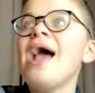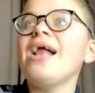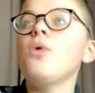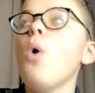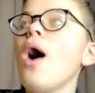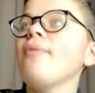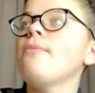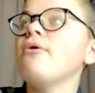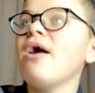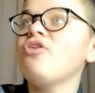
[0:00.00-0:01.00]
And it won't have
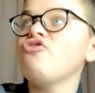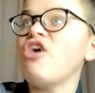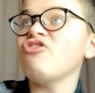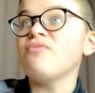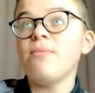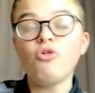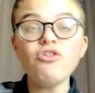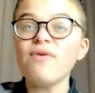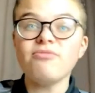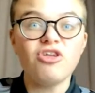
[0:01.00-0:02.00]
the morale of the dressing room.
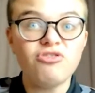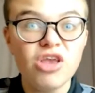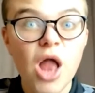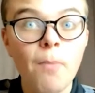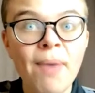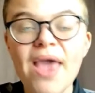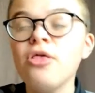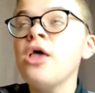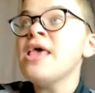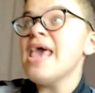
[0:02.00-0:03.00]
Good of him to,
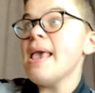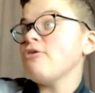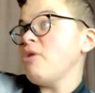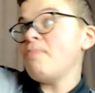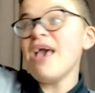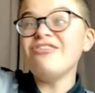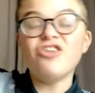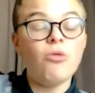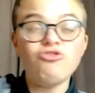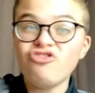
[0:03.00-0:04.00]
pay, because he paid
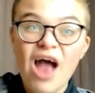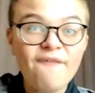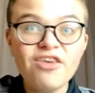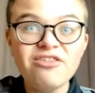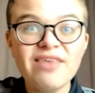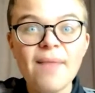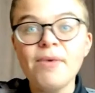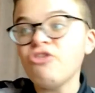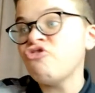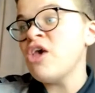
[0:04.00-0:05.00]
his own staff, he said,
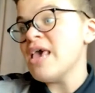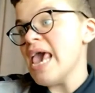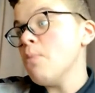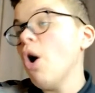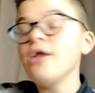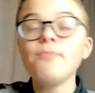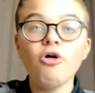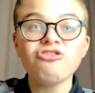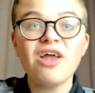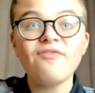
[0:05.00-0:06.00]
because he wanted
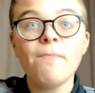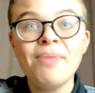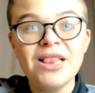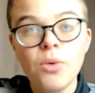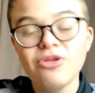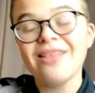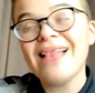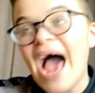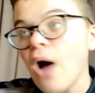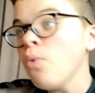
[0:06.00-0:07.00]
more staff than Pilley would
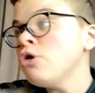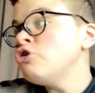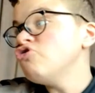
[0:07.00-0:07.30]
allow.